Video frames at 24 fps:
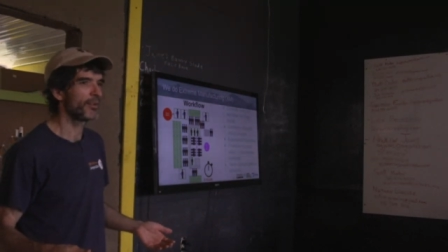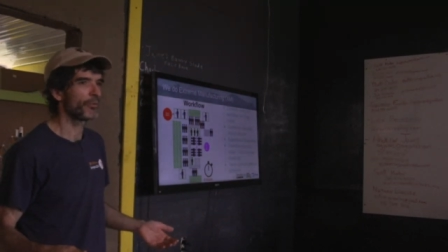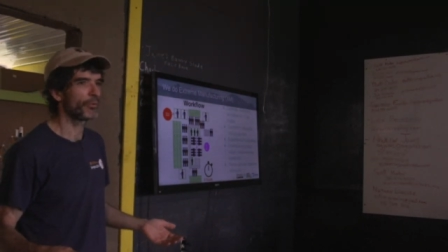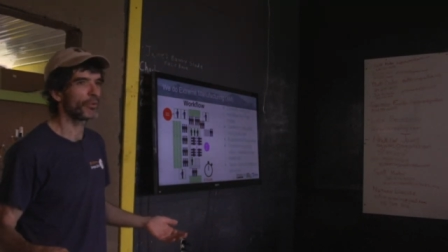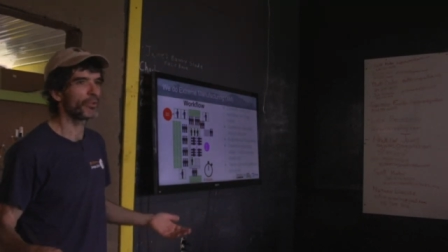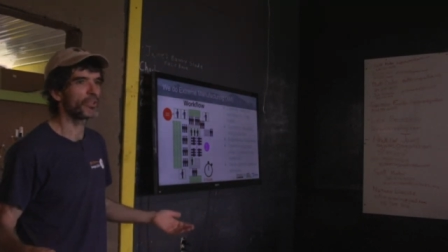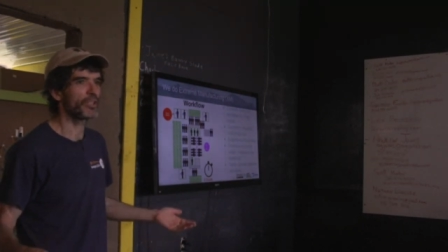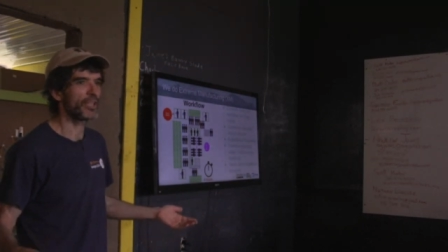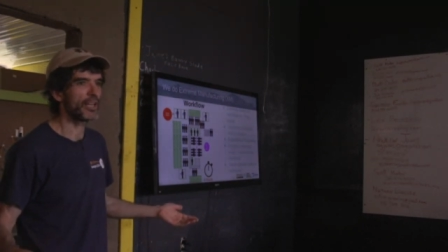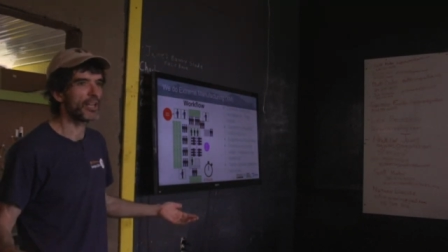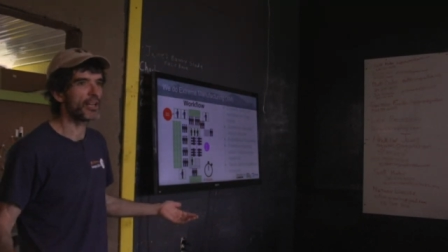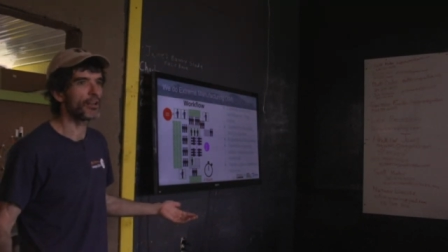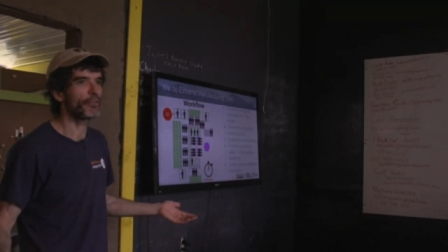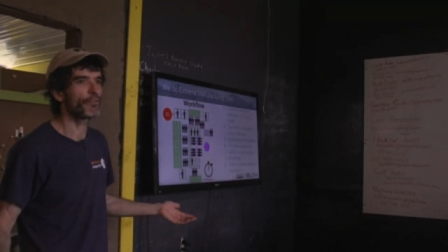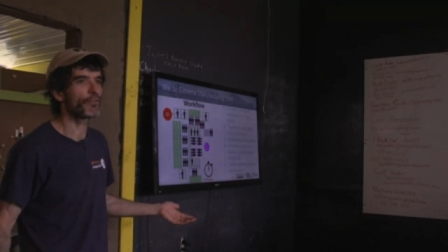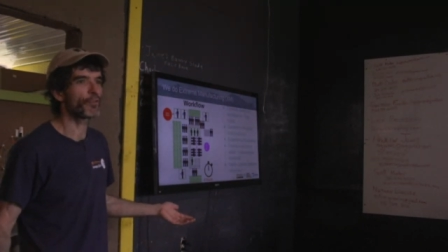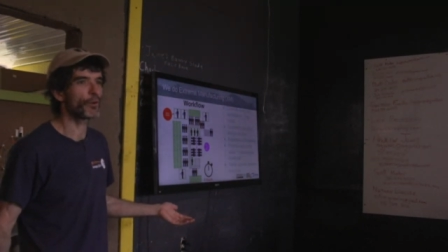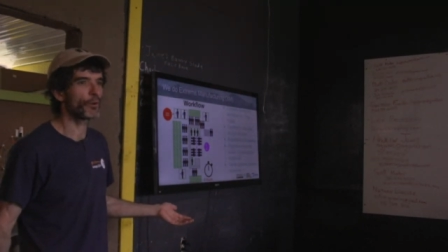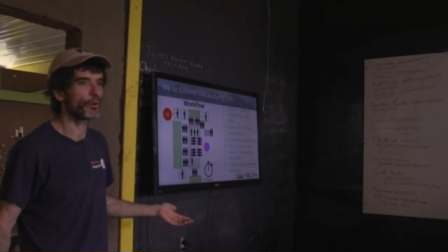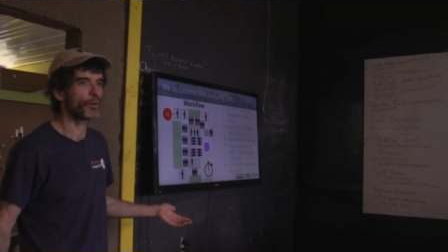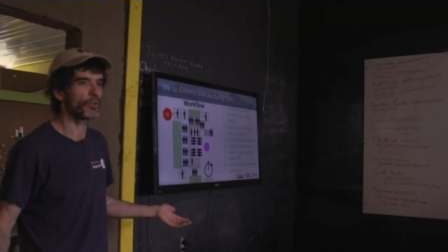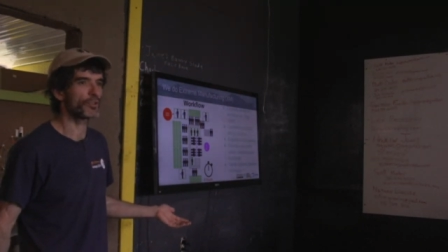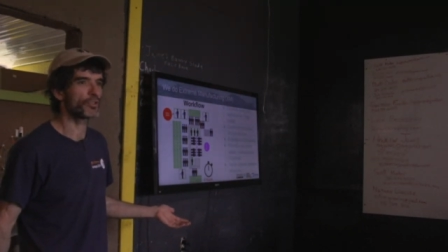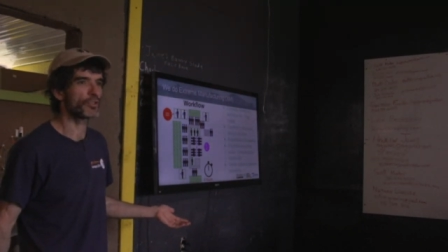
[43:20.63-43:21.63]
well, yeah, of
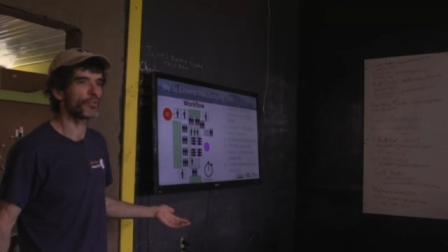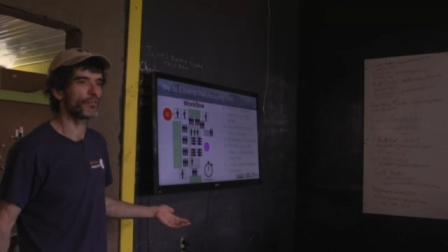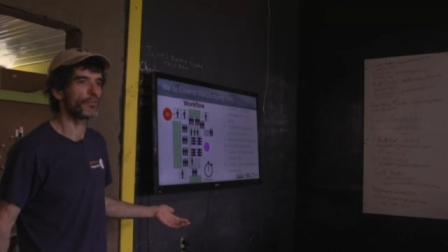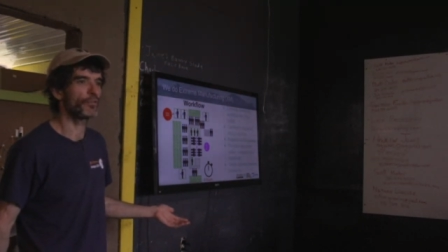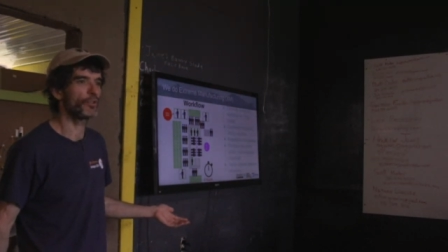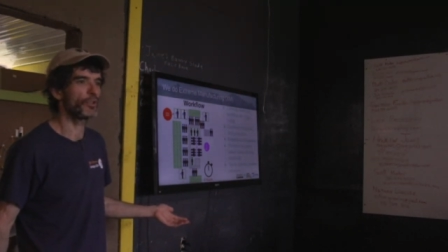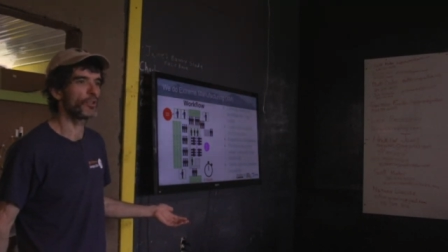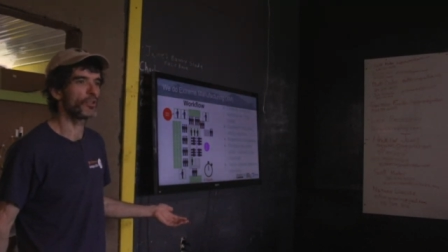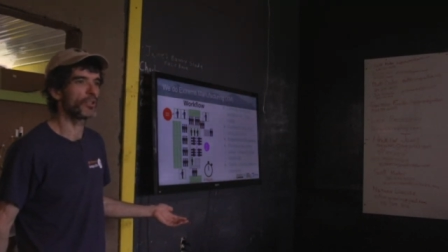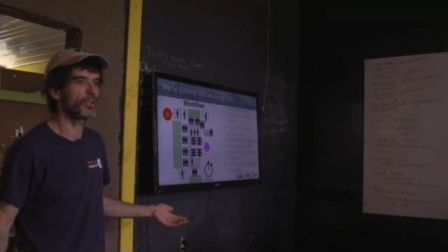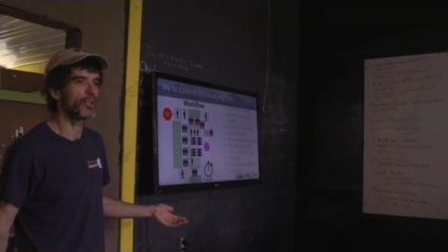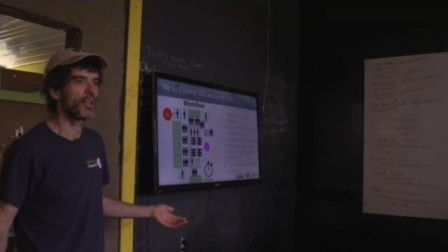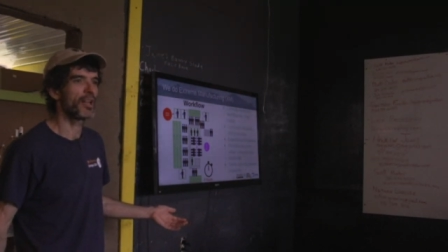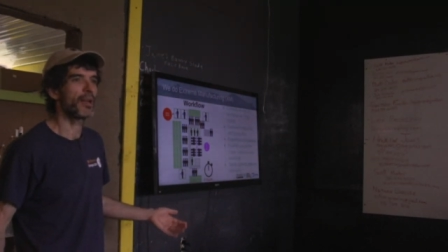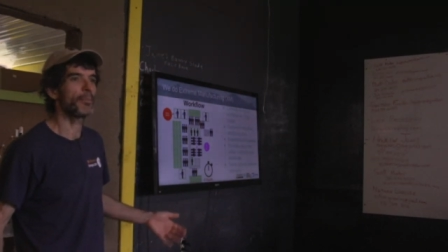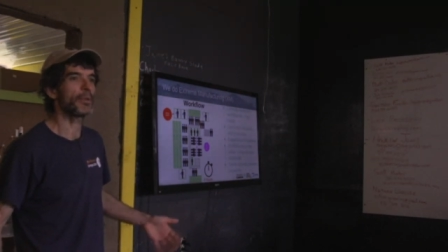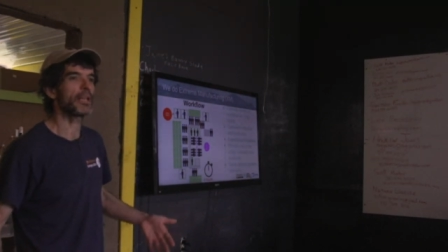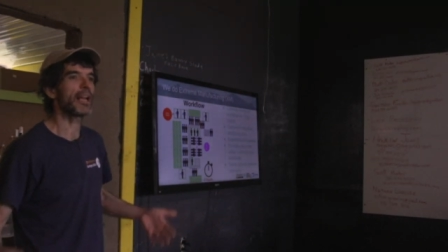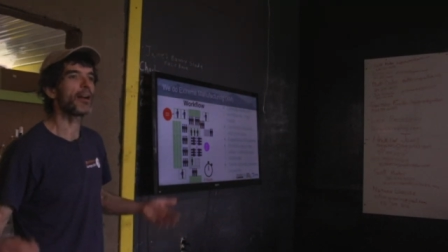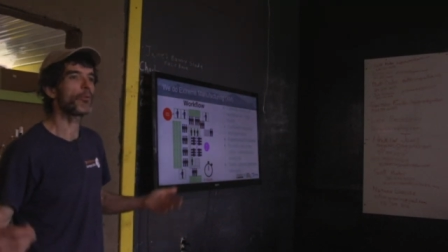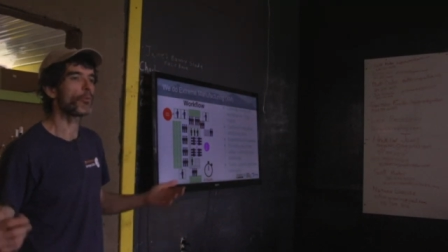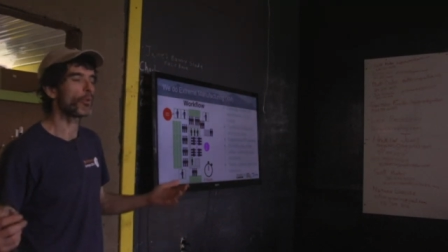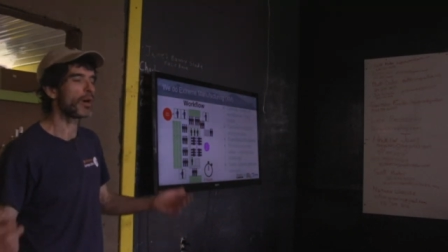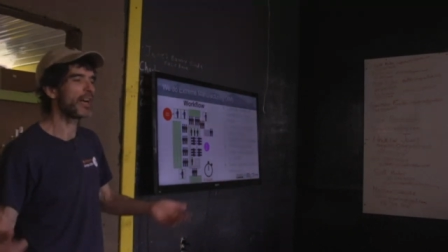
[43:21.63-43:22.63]
course,
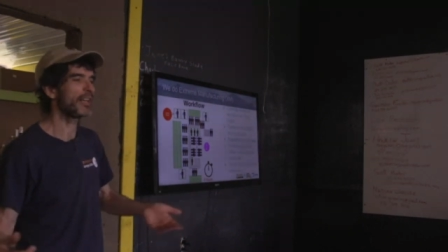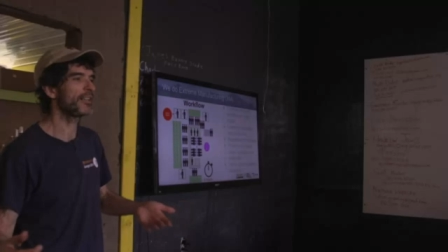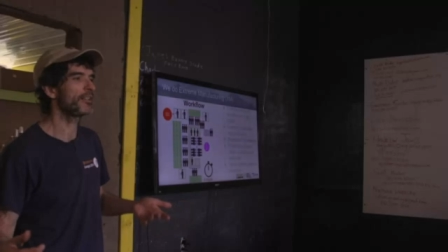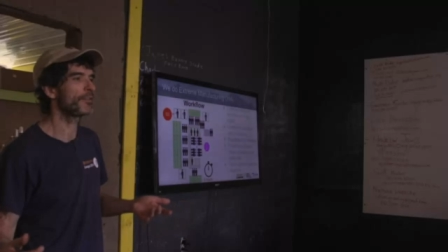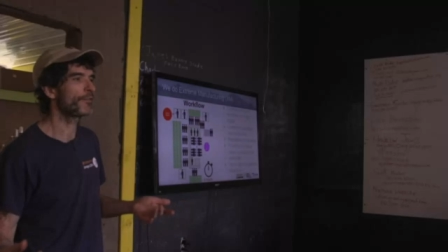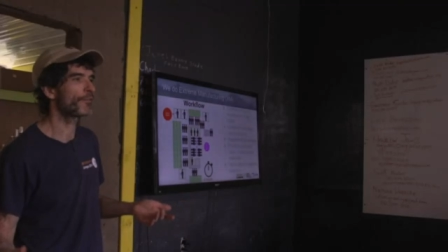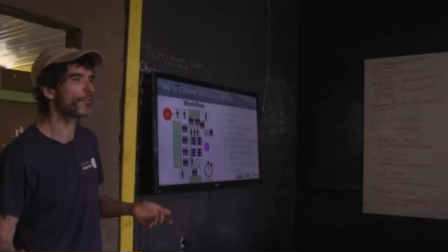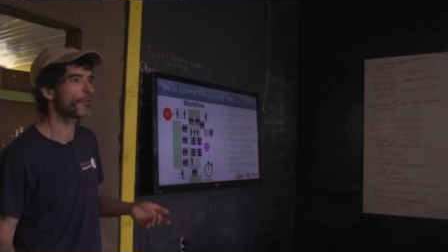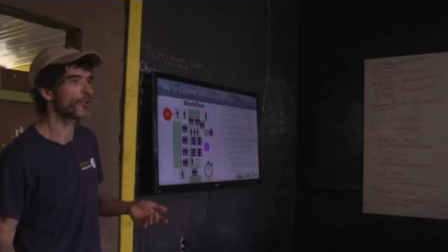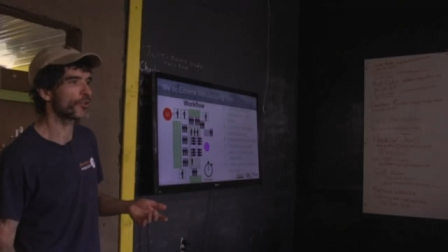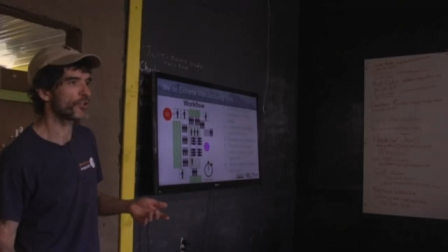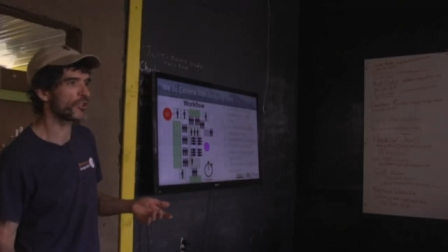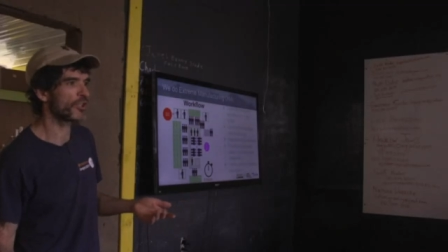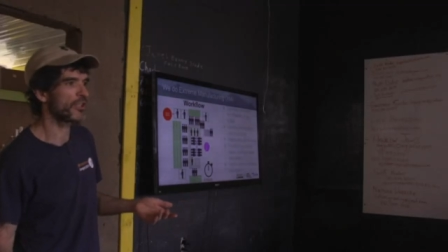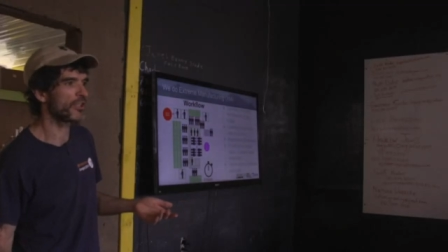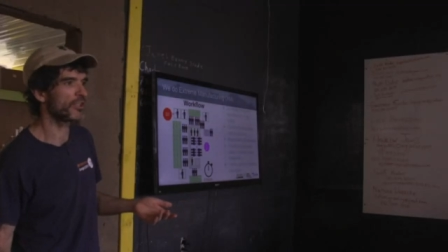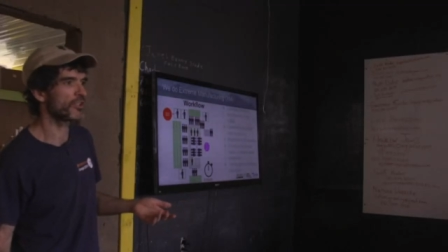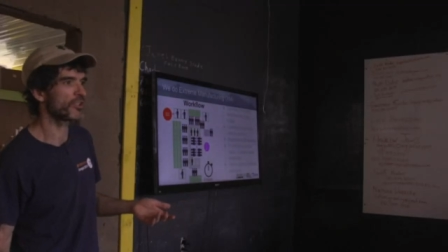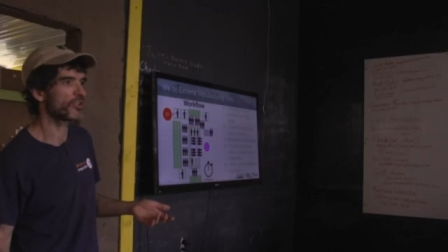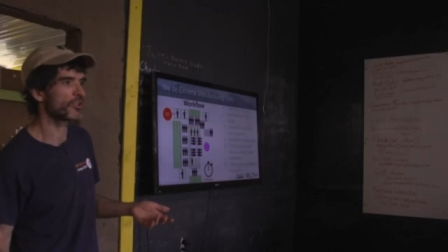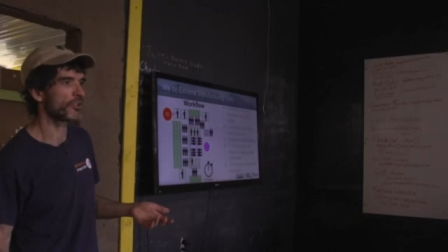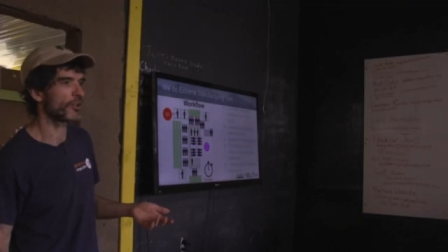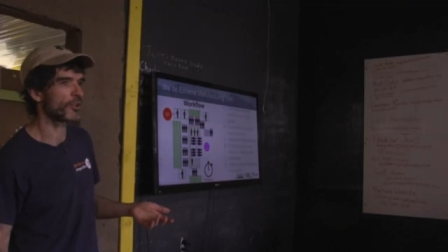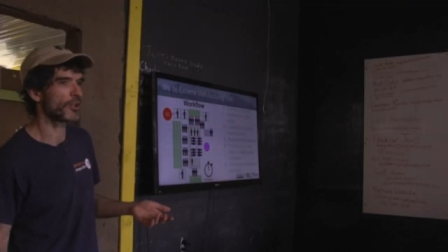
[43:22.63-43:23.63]
why did first
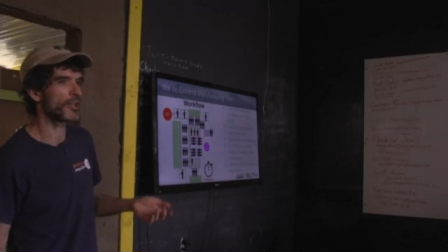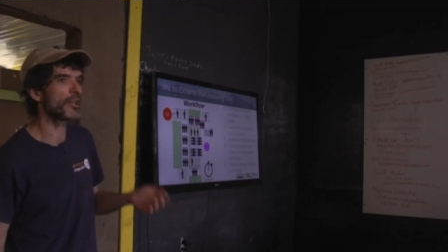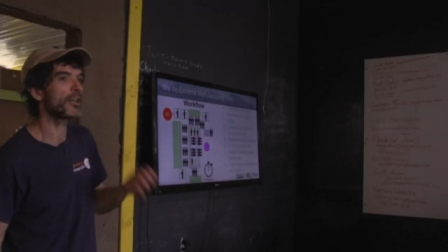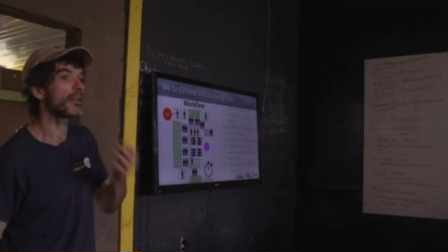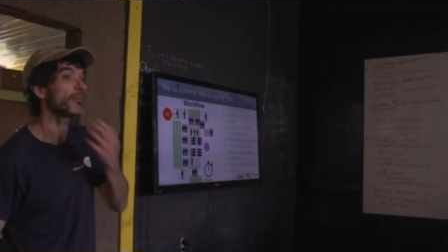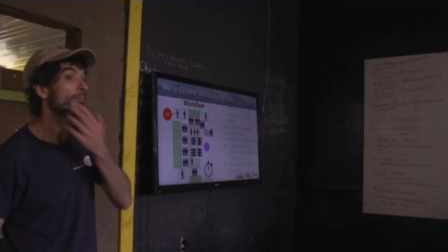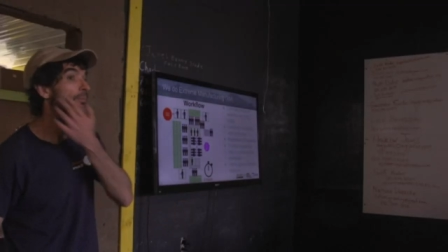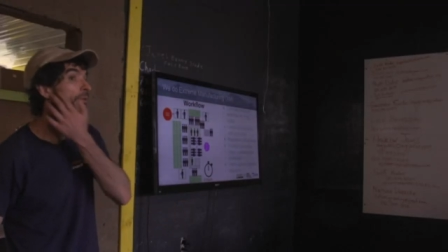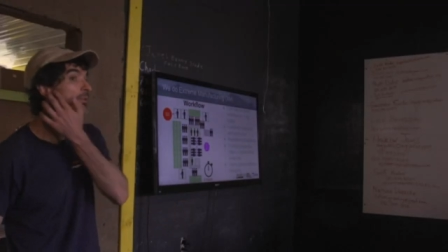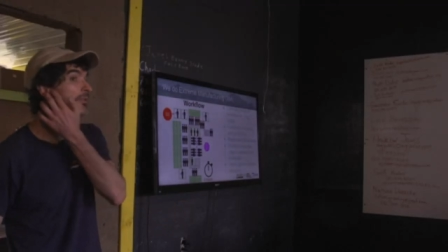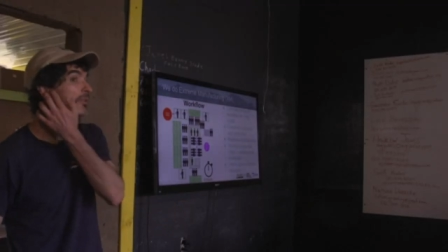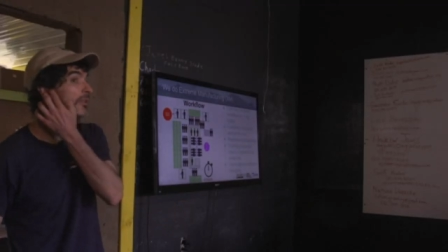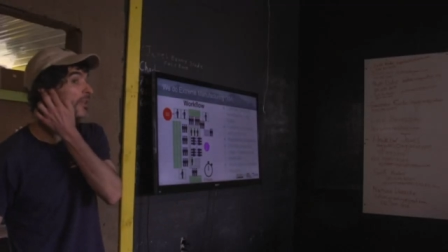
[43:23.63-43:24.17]
cities start up?